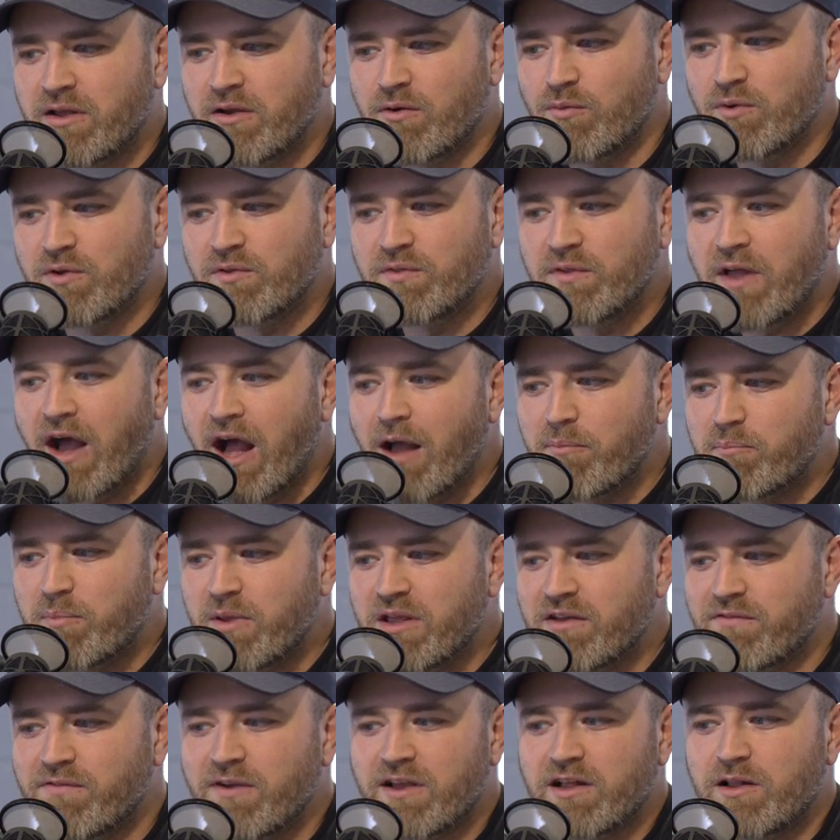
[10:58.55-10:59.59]
will not
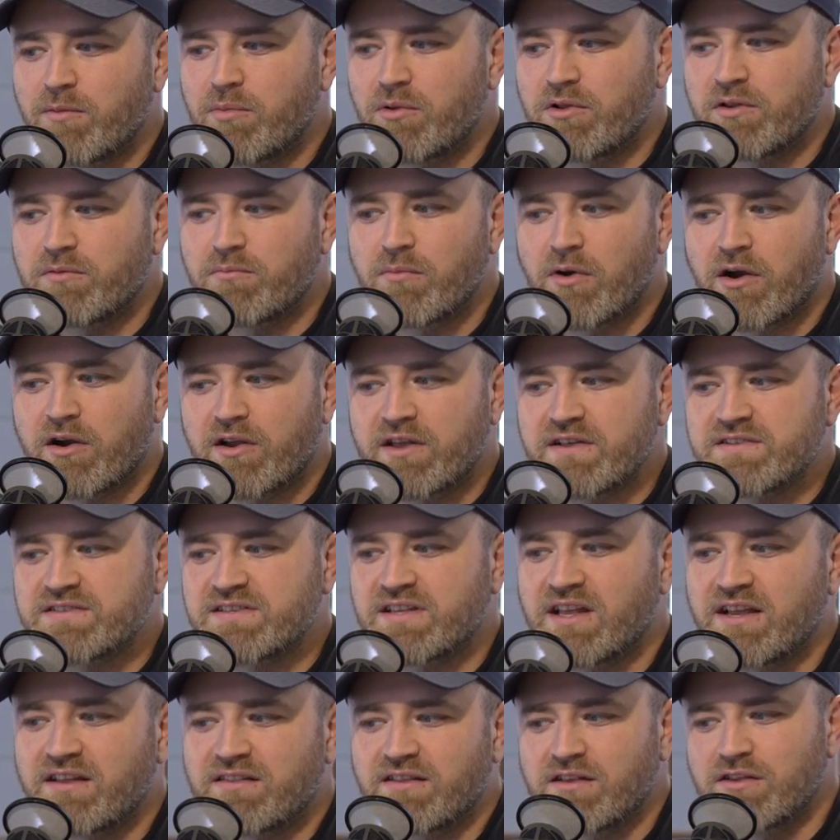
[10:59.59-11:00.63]
be available in markets
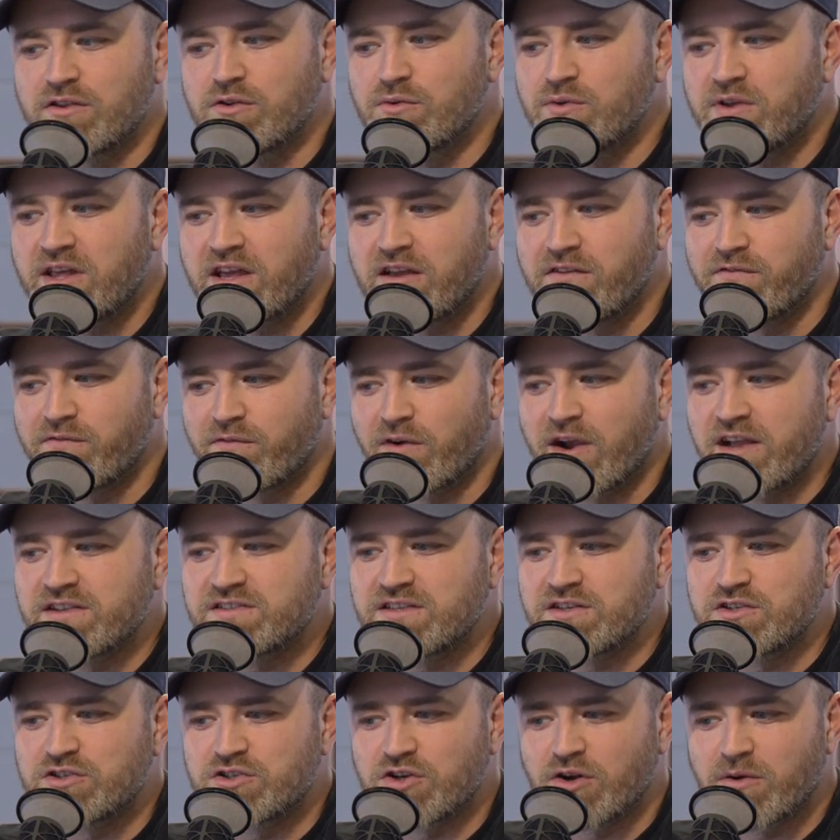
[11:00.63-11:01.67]
like the U K, France,
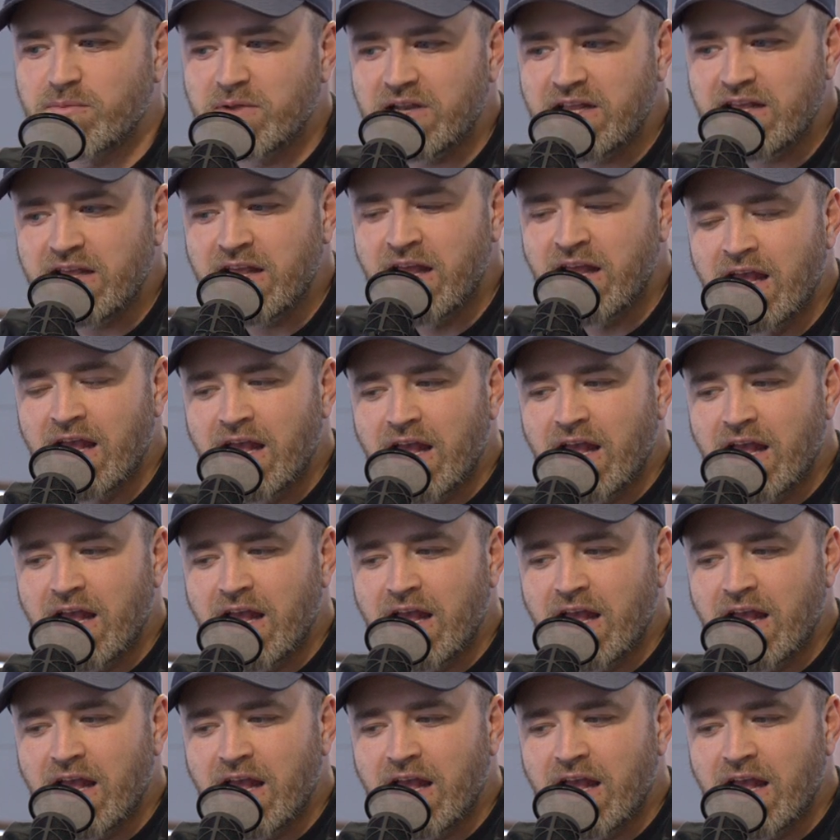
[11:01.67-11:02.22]
and Germany,